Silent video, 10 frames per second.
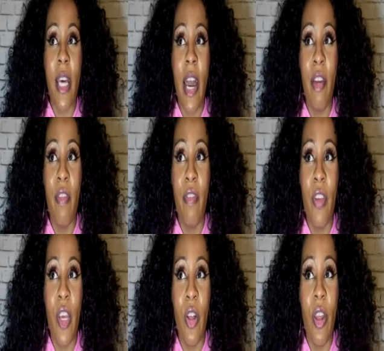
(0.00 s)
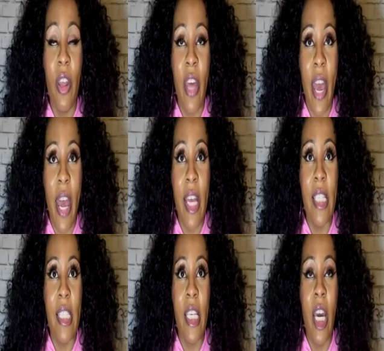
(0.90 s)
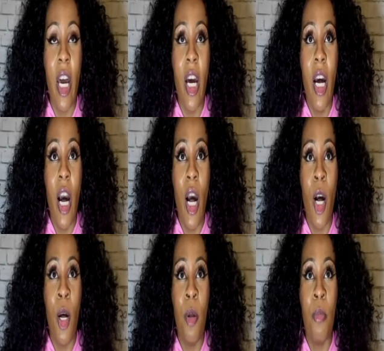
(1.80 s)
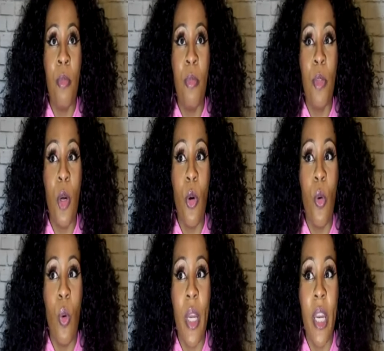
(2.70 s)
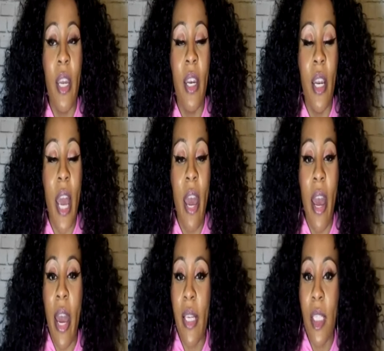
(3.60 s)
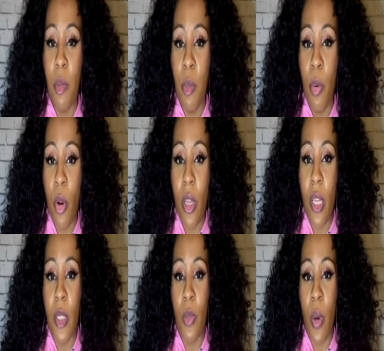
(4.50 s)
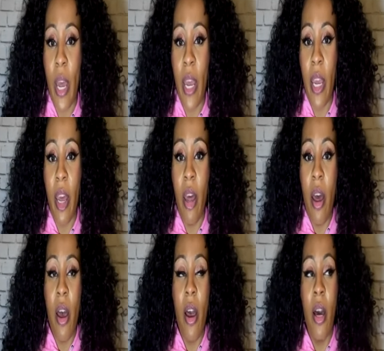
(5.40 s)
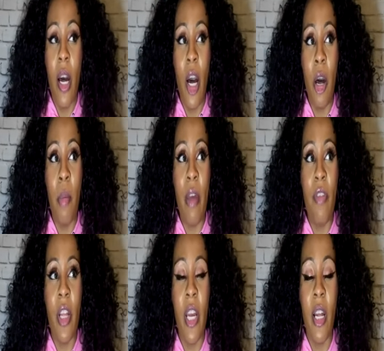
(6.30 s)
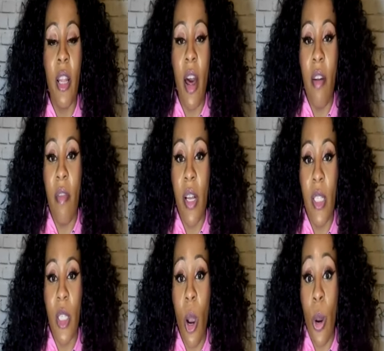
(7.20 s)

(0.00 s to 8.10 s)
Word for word: I feel that um, we didn't ask to be born this way. Um, I feel like a lot of us are